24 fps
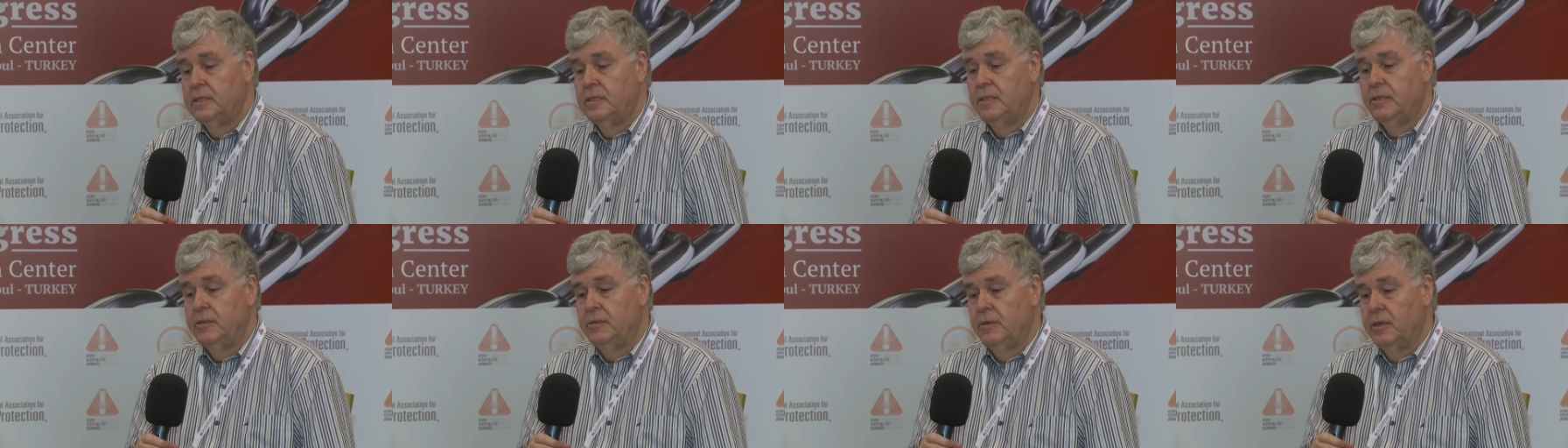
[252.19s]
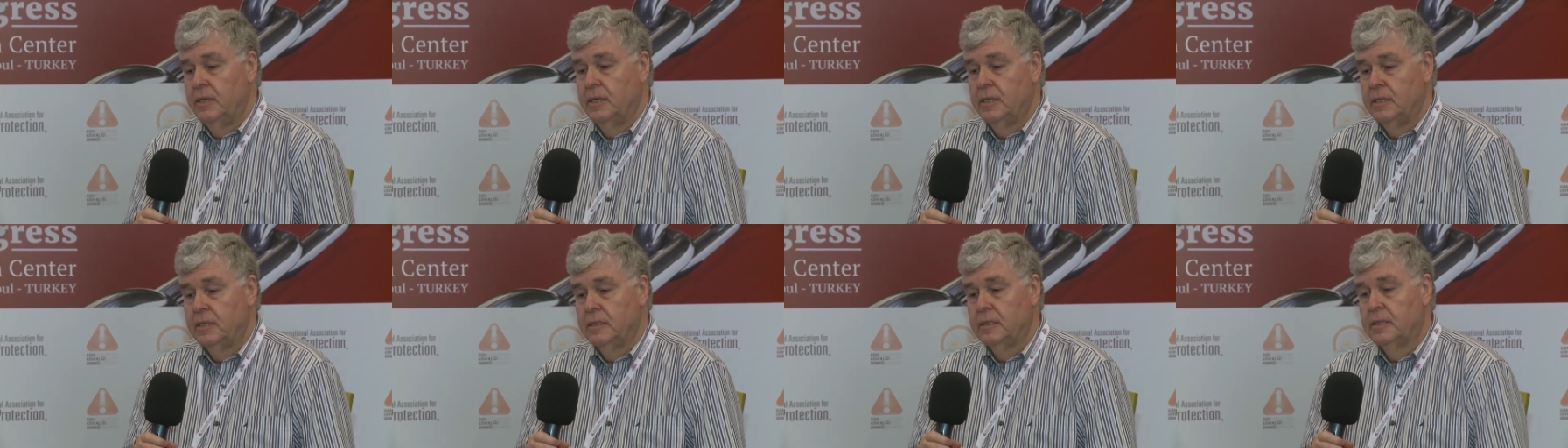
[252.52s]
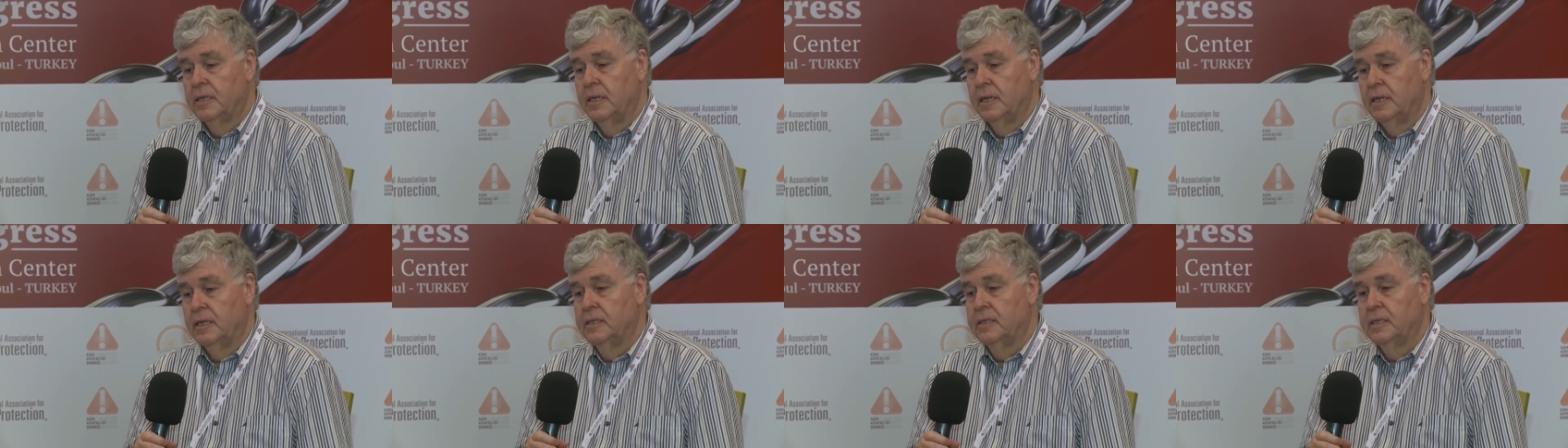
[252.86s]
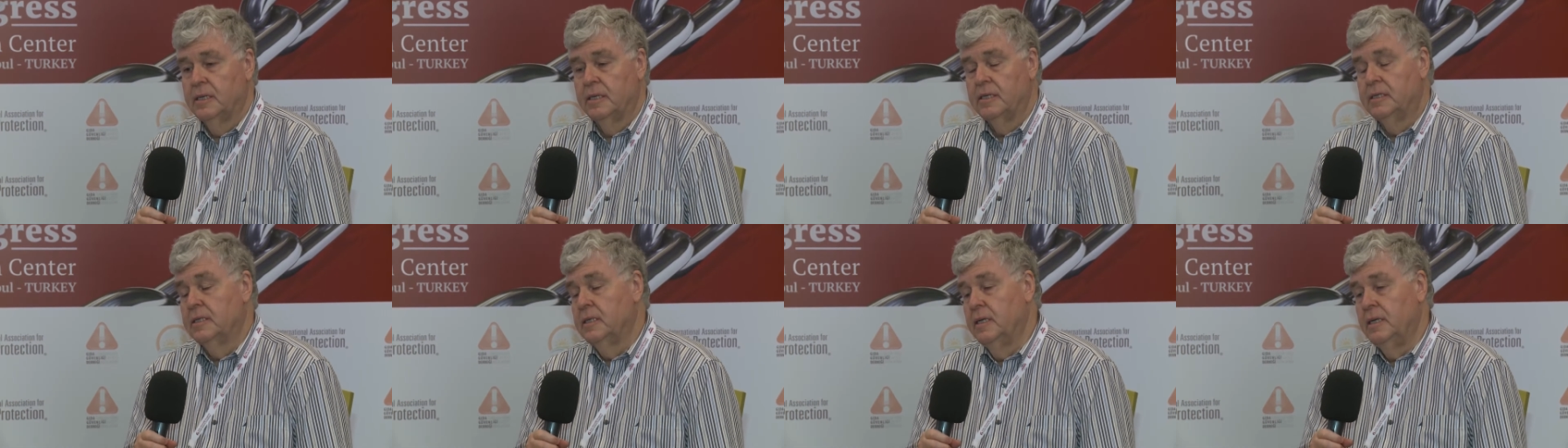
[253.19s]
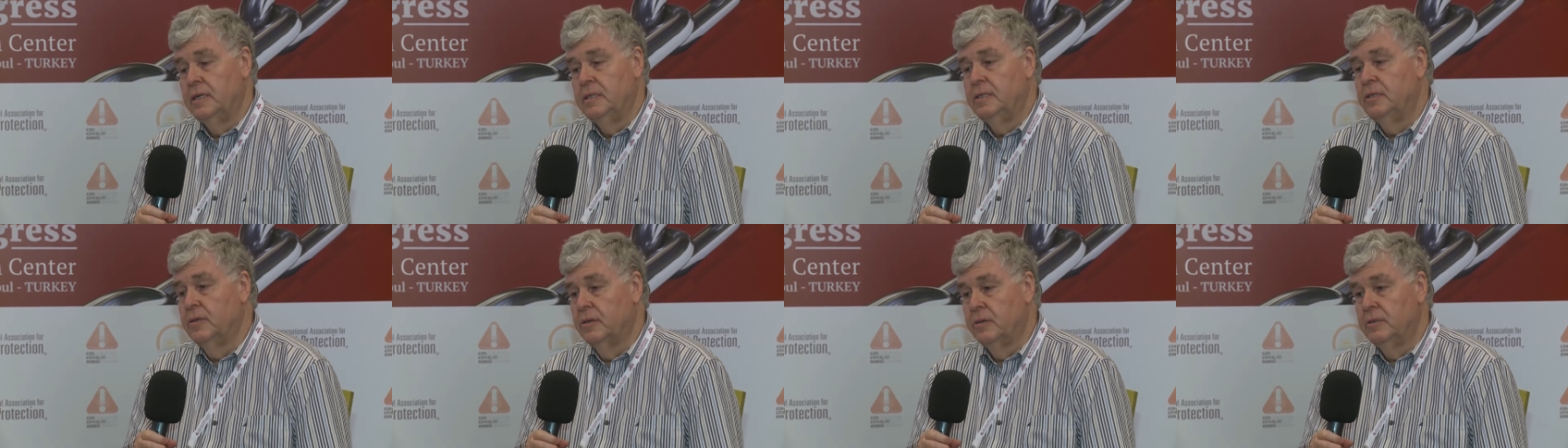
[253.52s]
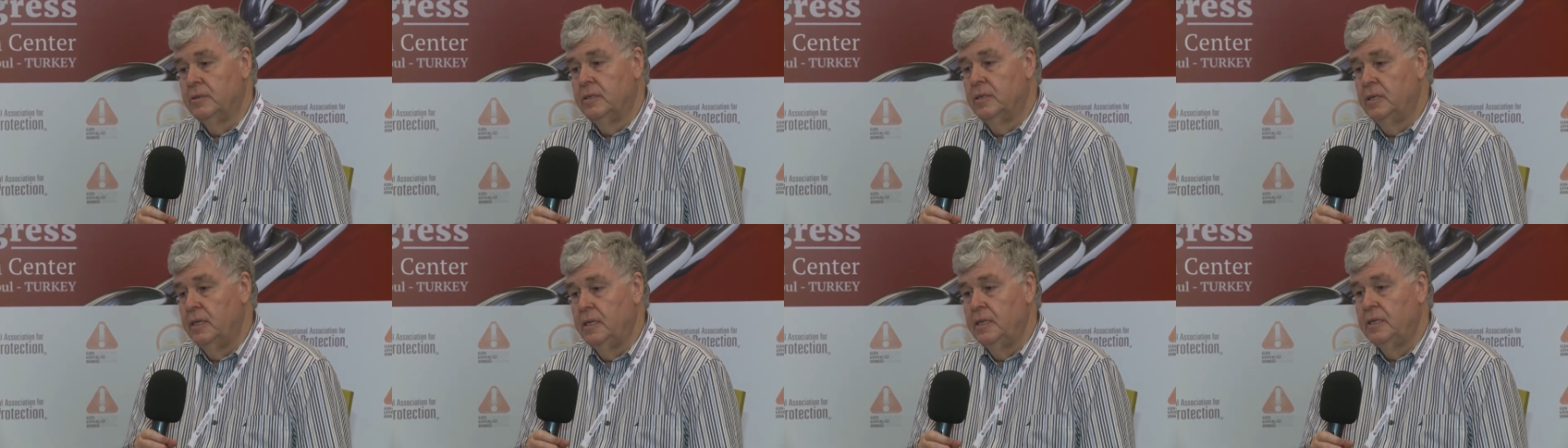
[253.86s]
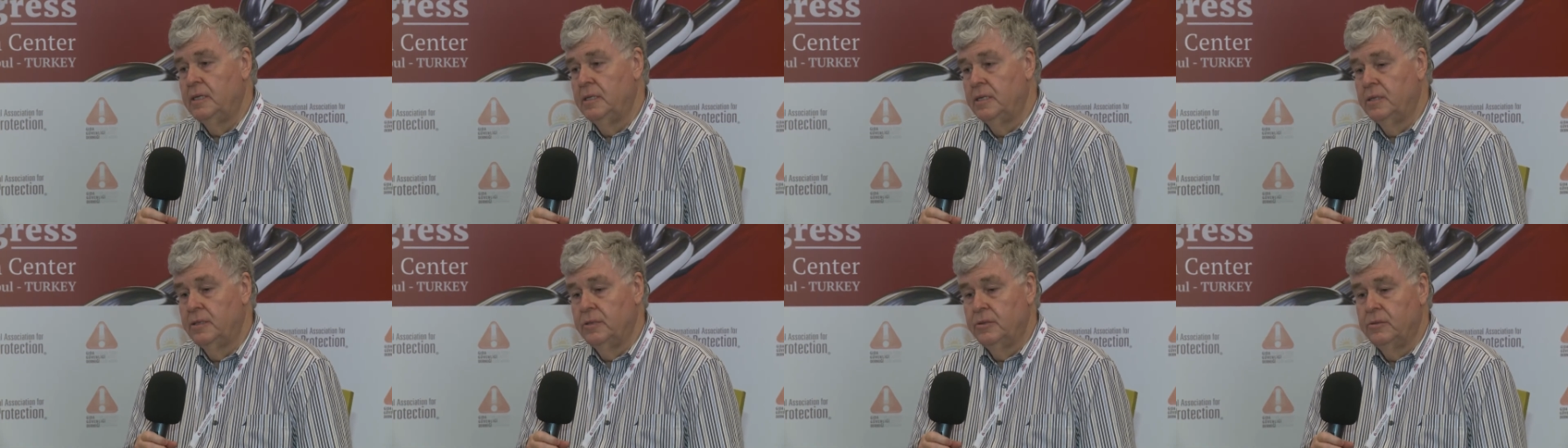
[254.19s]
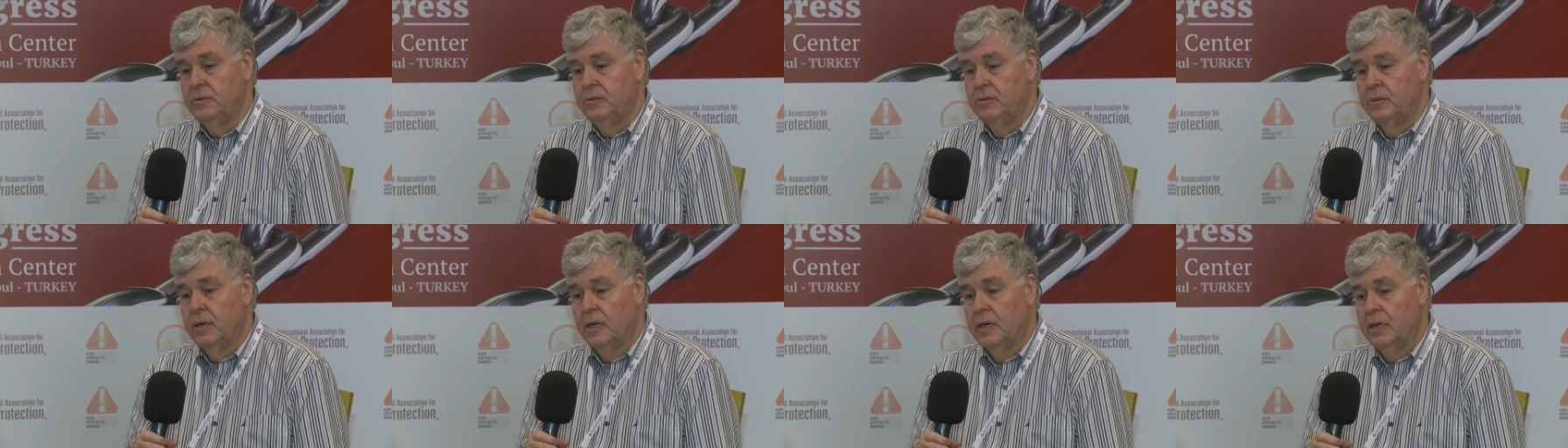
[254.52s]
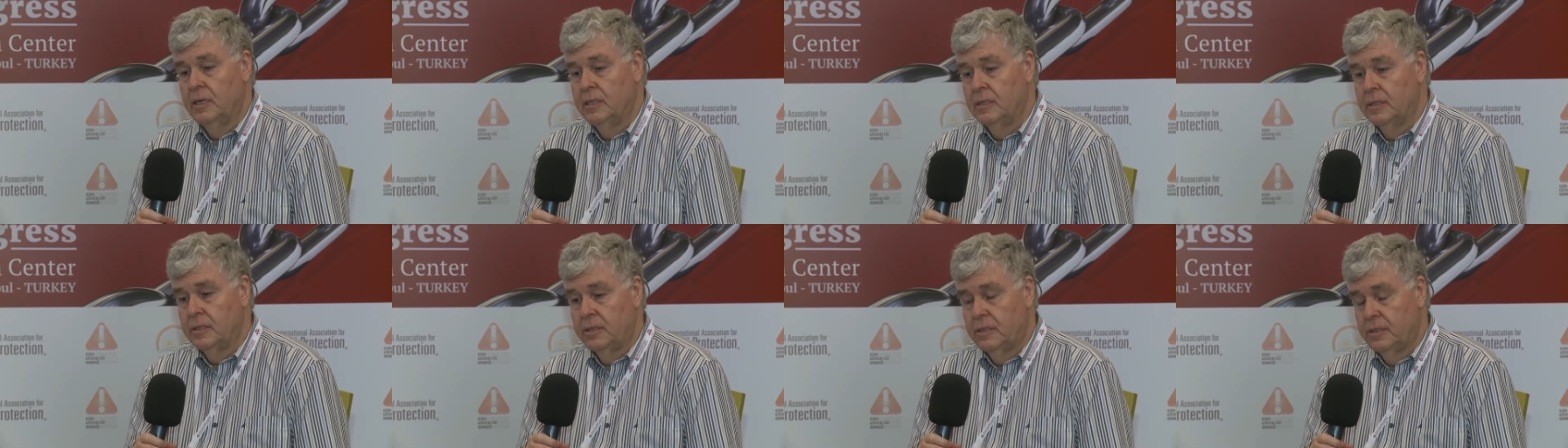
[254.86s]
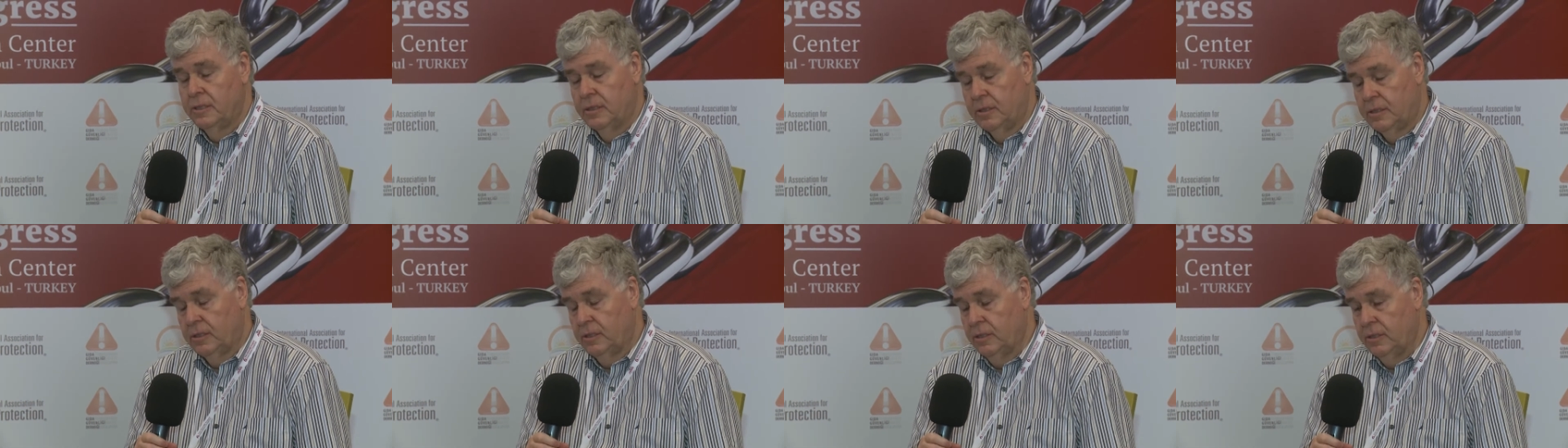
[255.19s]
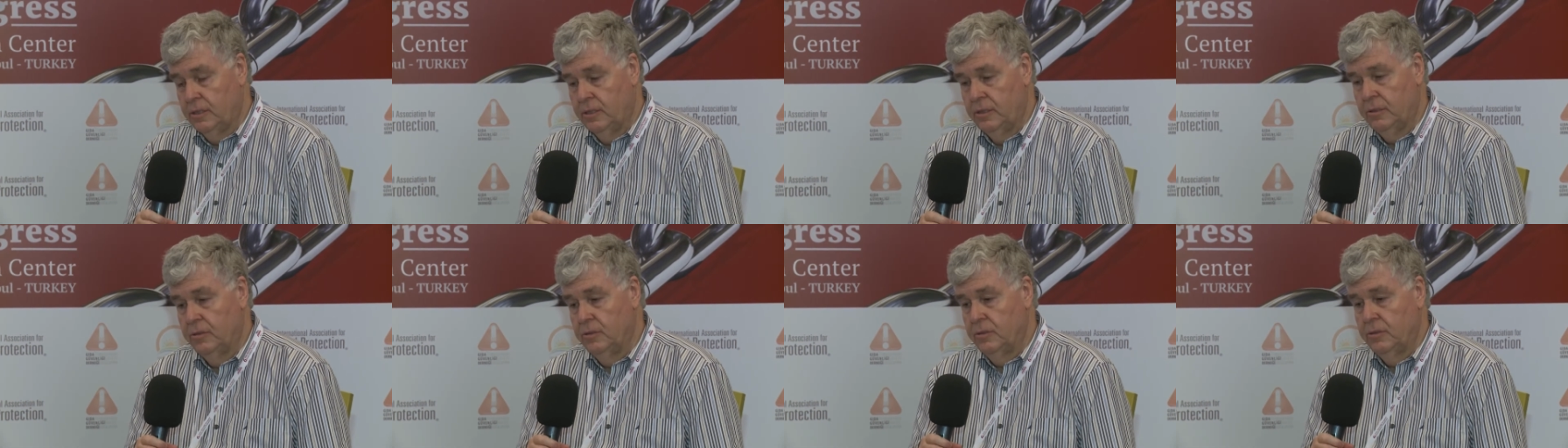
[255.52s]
doing things that they don't need to uh, to do.